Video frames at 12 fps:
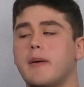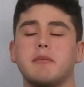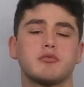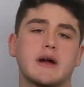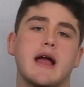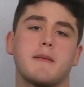
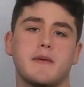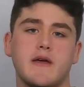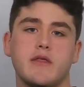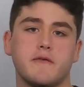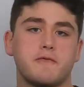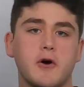bubble wrap
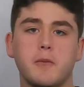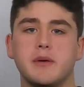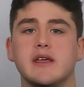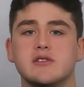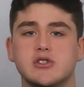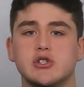and the foam
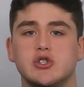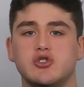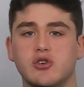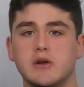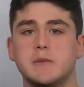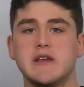pieces
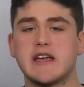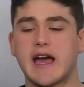should be